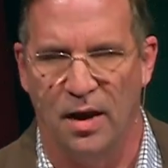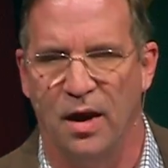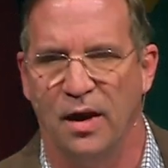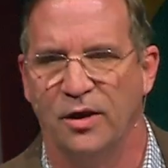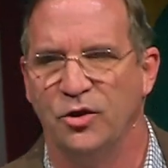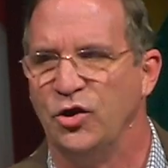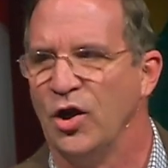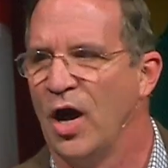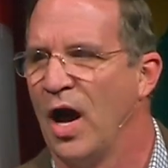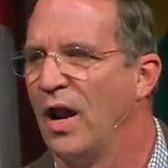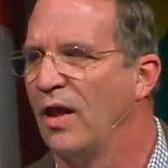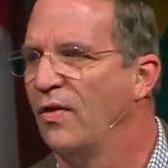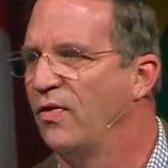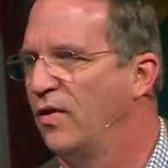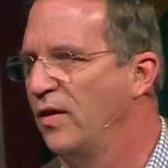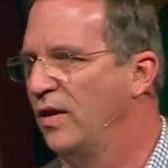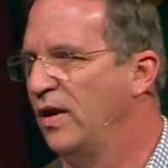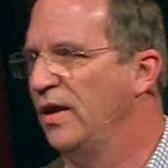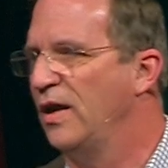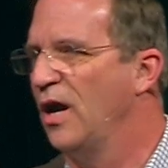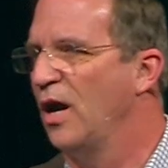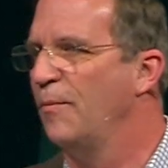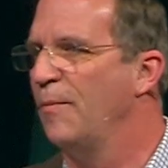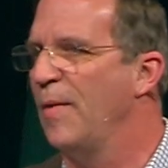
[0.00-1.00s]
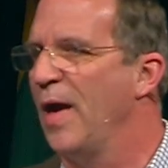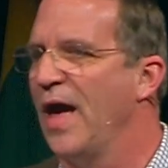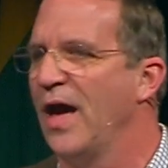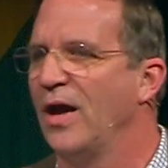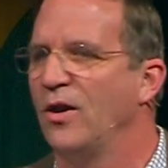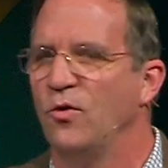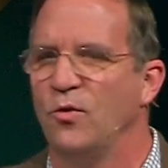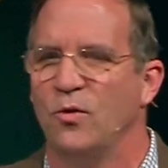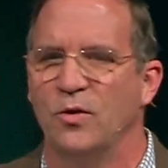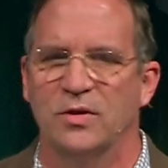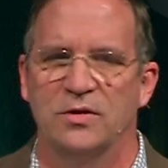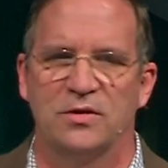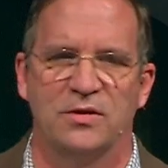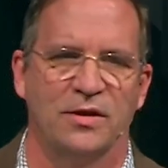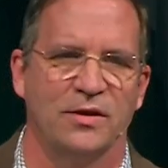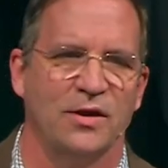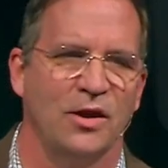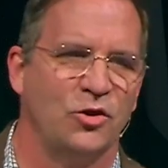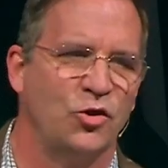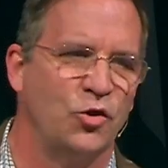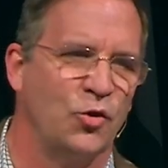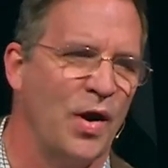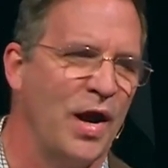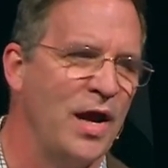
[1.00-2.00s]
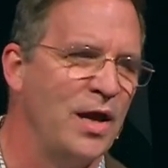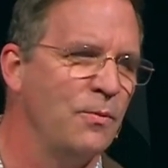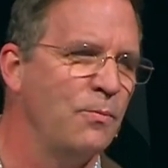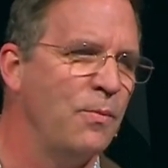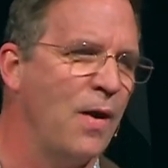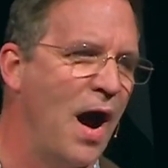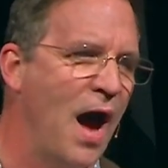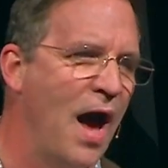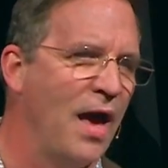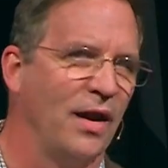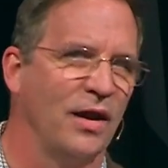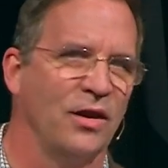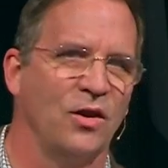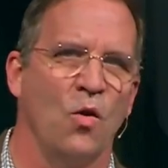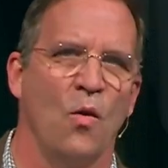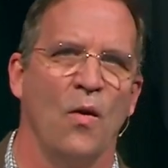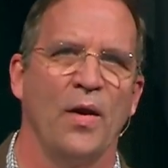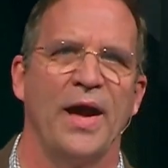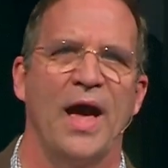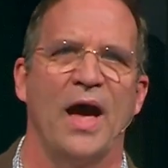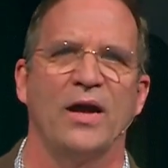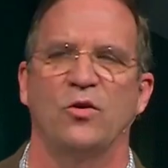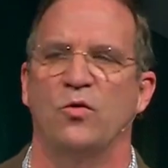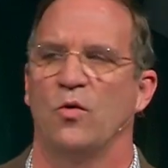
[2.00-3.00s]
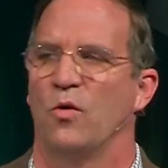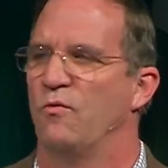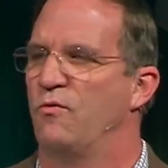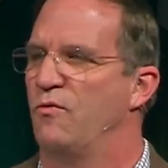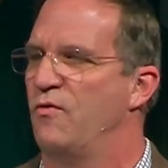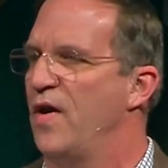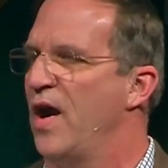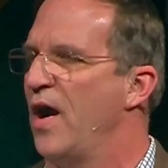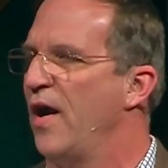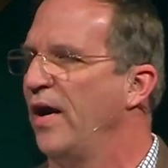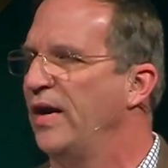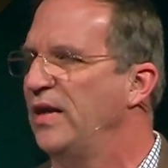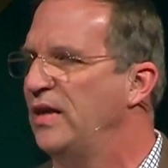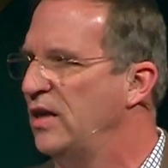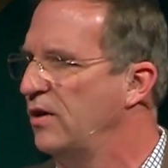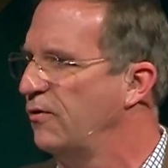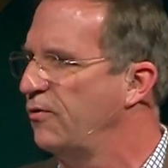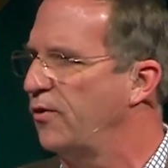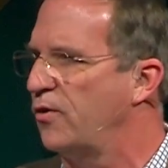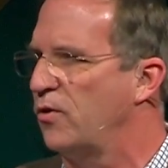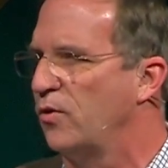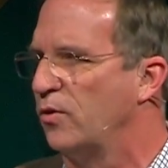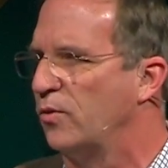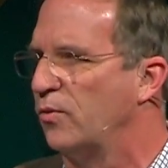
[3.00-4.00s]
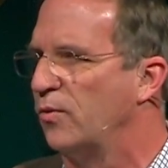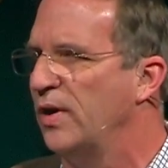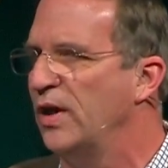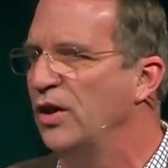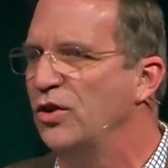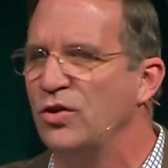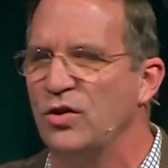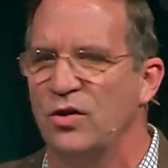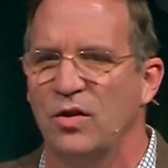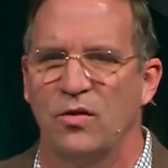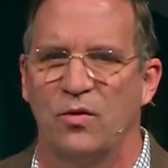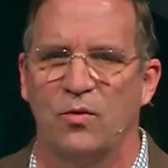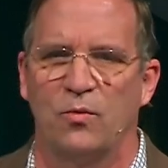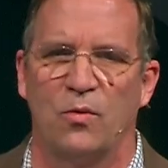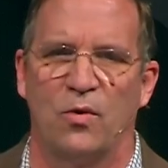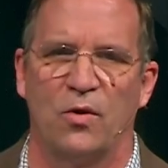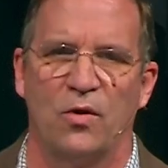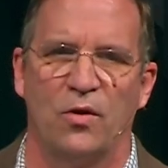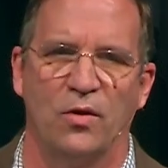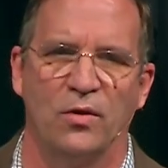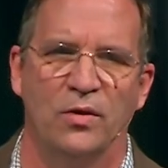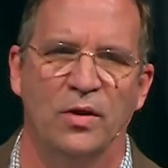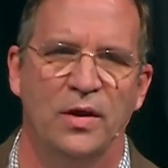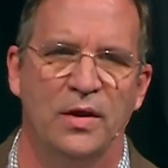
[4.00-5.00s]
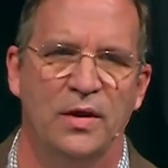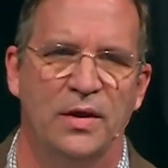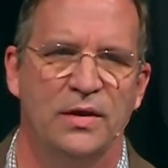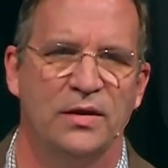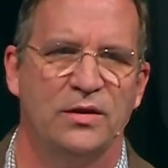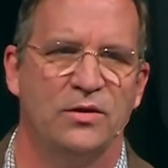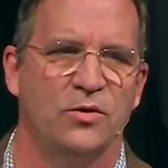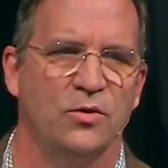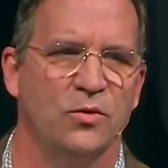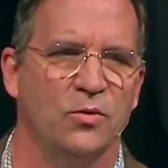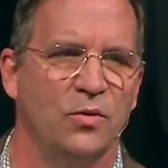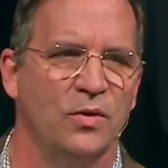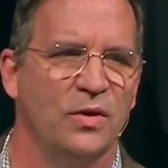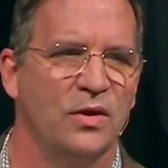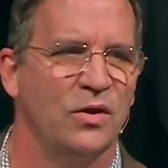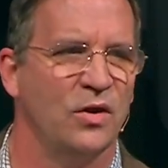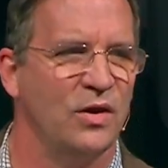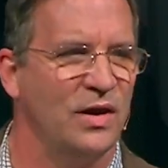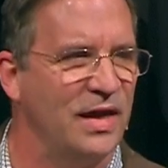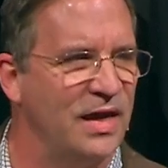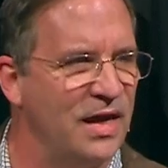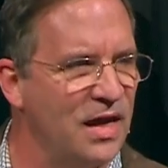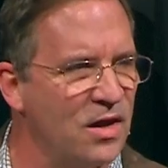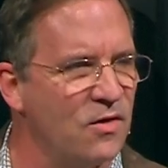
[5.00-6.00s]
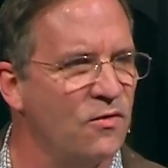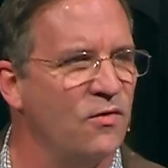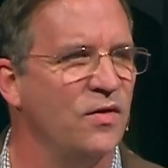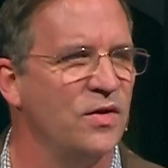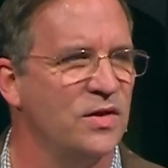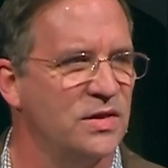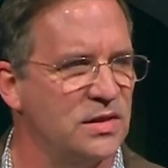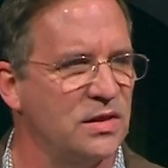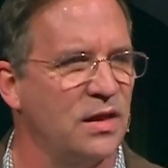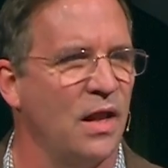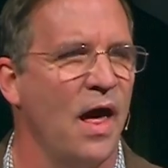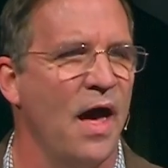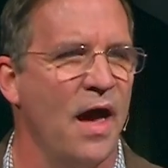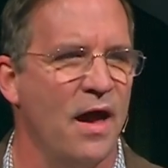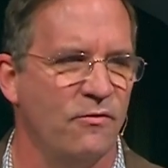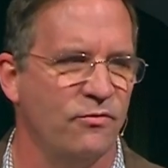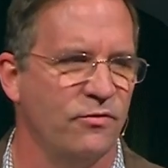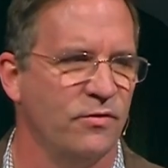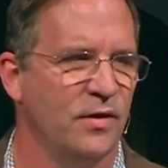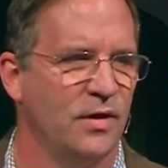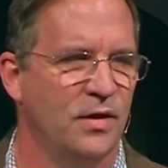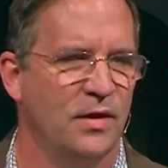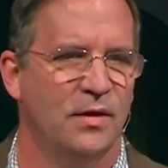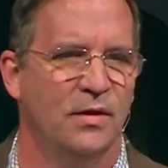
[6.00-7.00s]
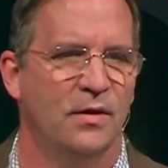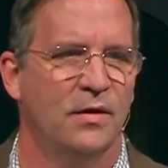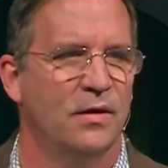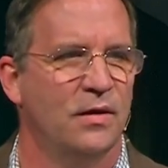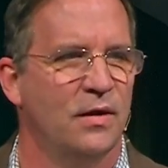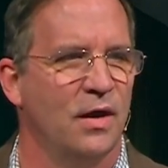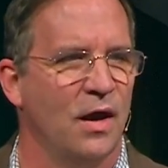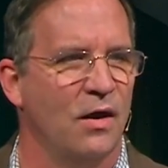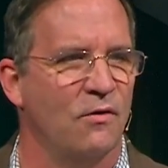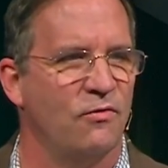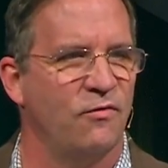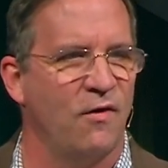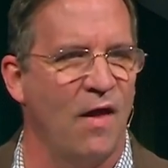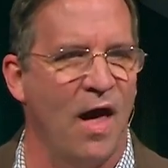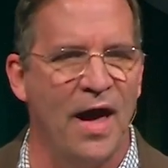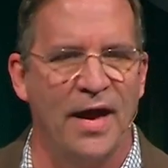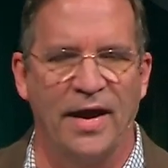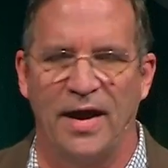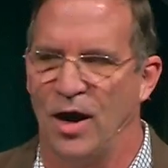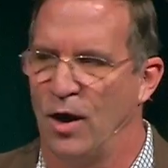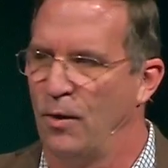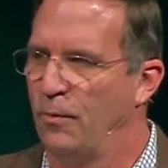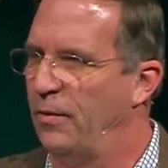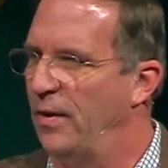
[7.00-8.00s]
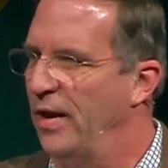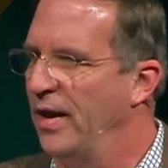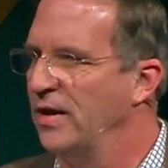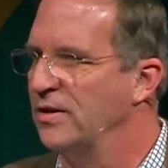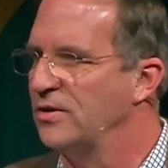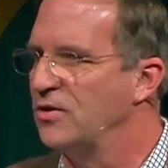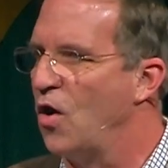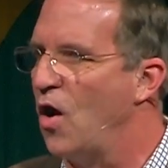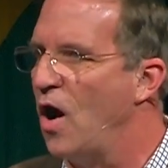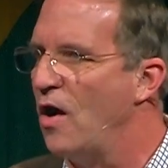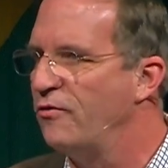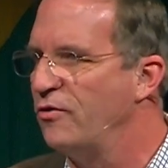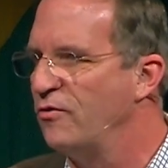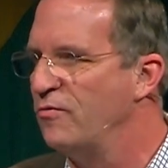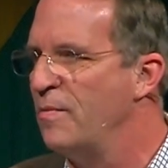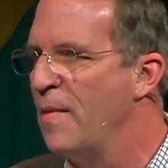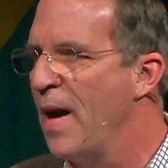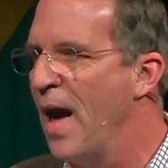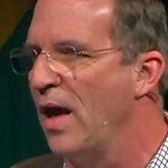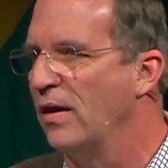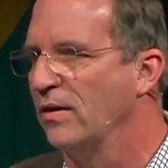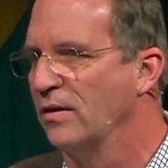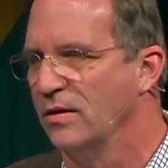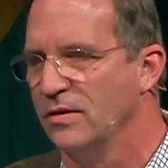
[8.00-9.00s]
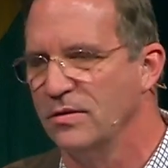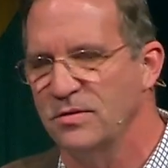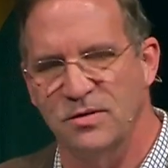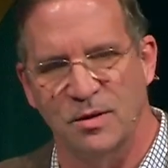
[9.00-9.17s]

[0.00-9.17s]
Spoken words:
Jonathan, a young man who is a trained pilot going out to a very difficult region of the world to give his life flying airplanes off of mountains.